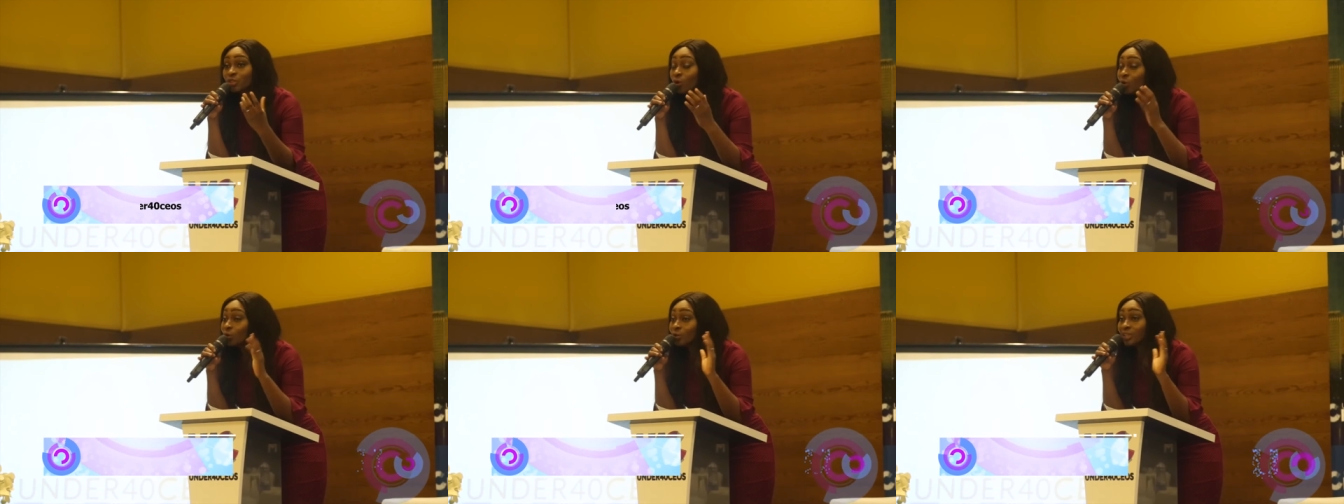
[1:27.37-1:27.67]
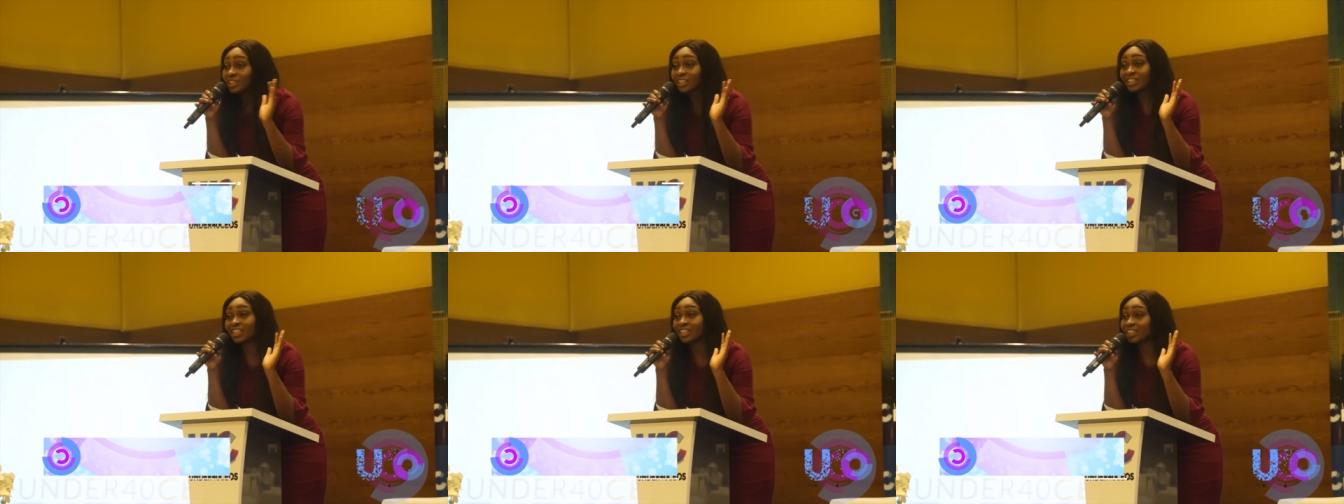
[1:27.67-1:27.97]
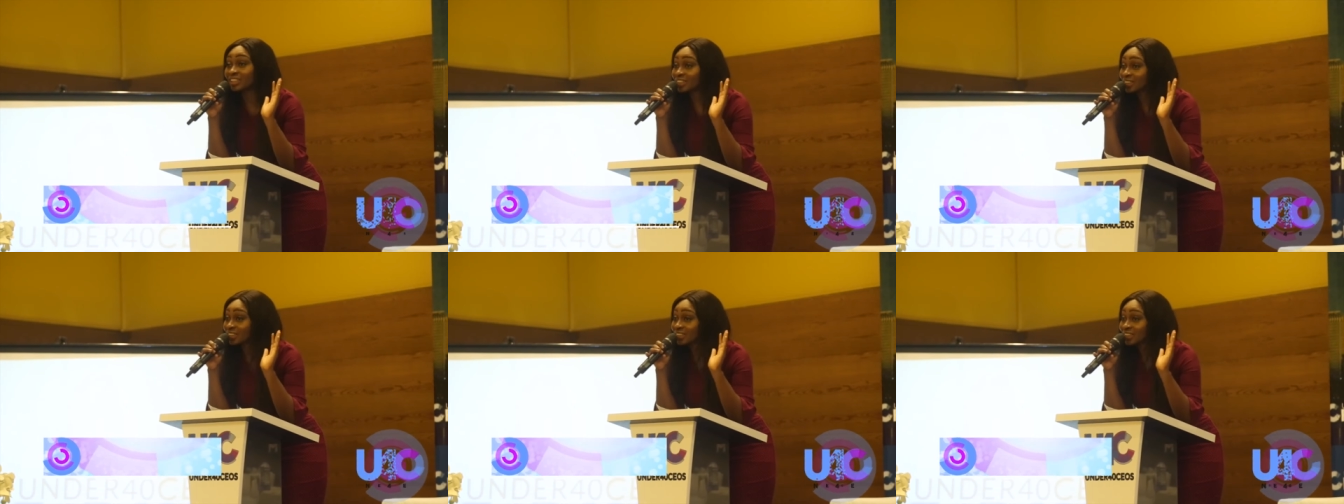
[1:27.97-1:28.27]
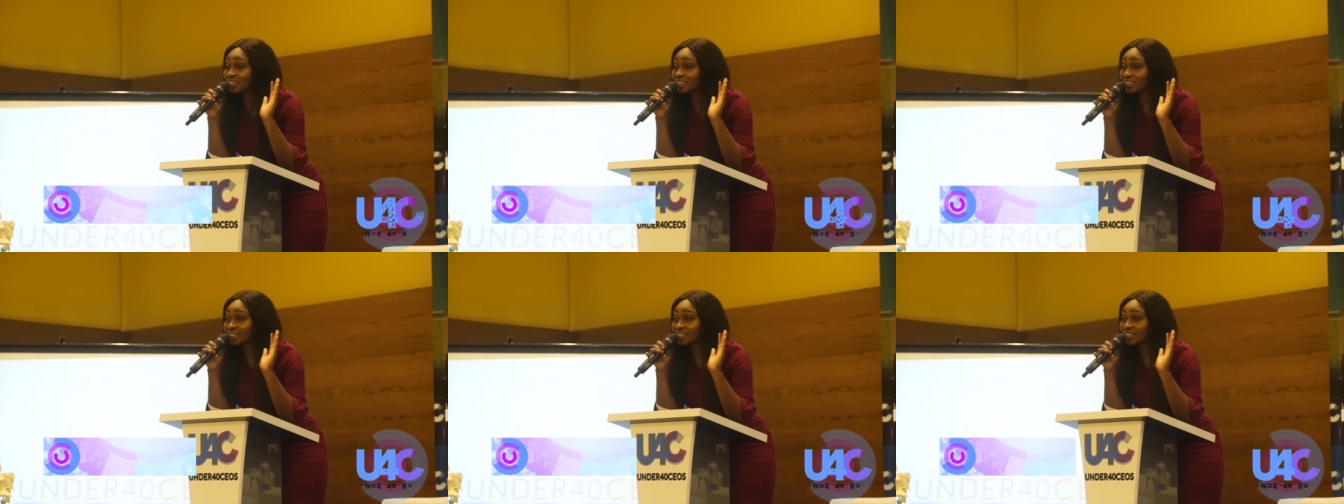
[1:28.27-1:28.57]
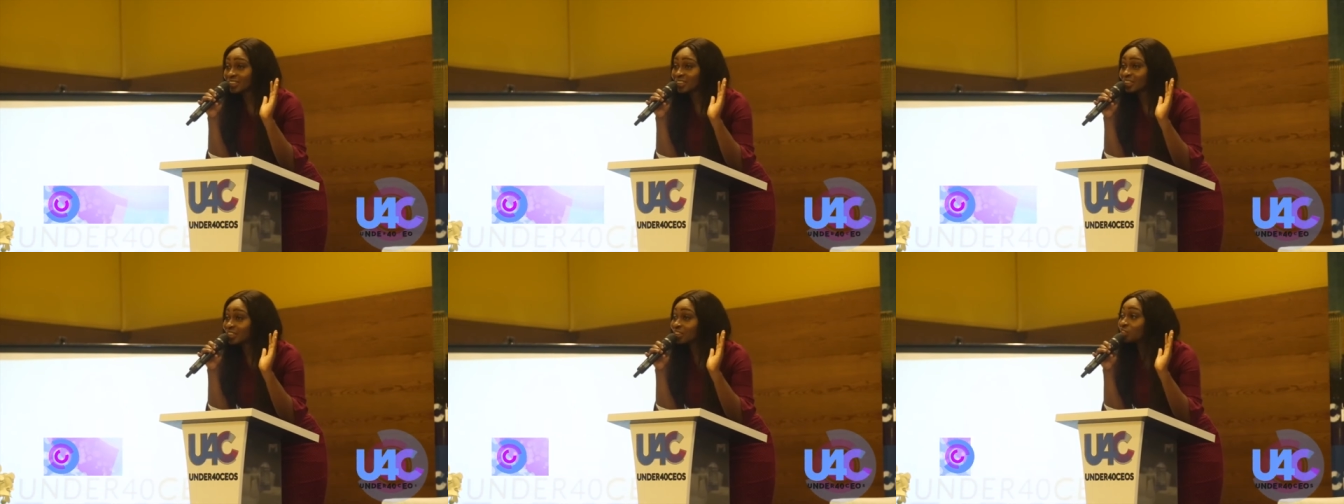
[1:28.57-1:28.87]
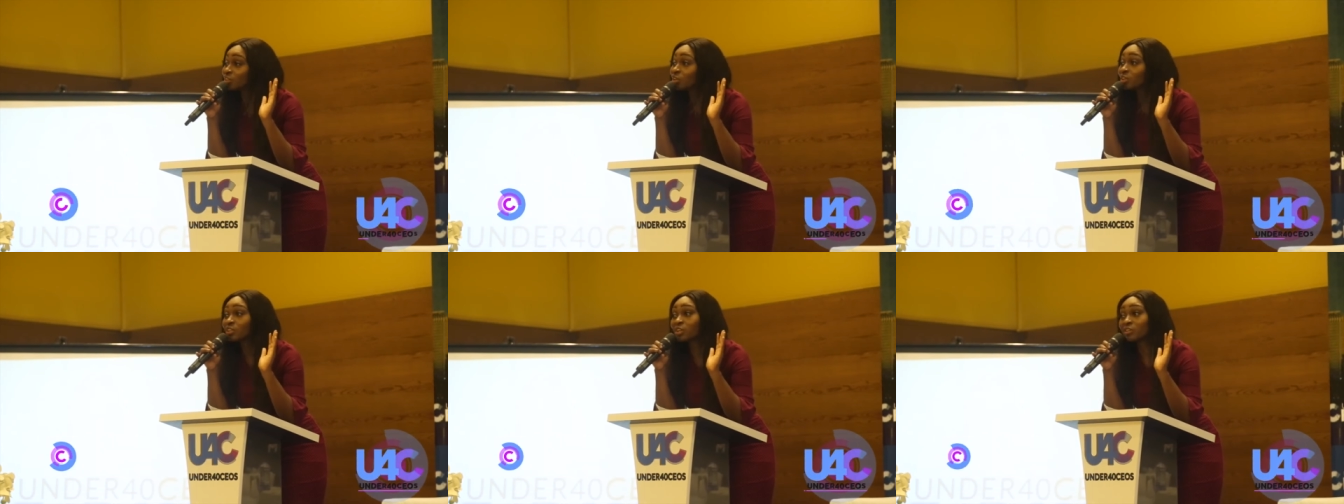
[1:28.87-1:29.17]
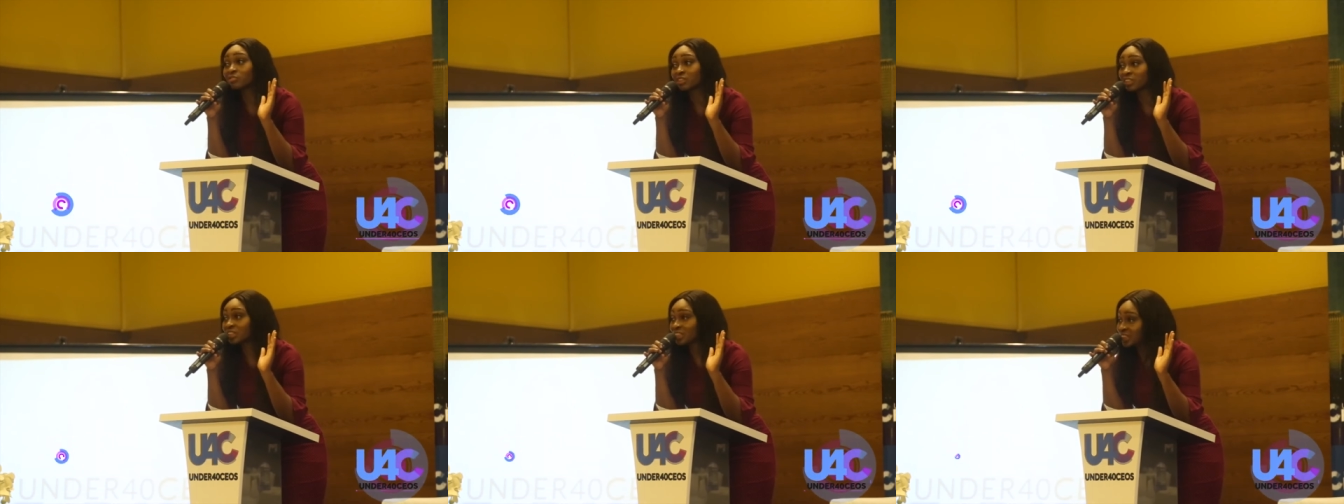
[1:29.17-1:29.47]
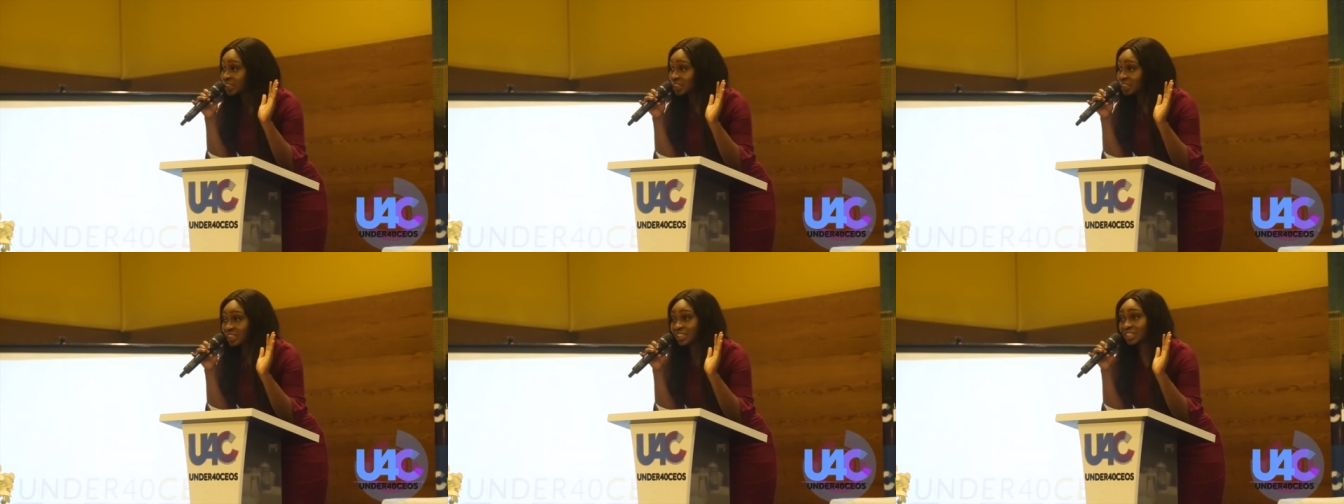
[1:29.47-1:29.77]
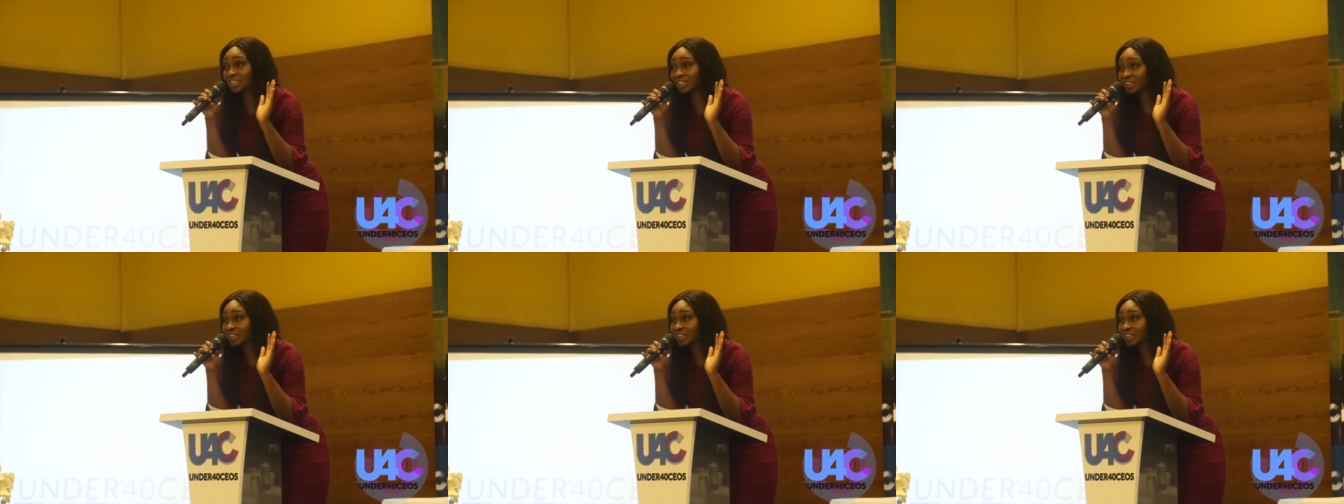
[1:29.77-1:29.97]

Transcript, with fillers: Holiness is the order of the day.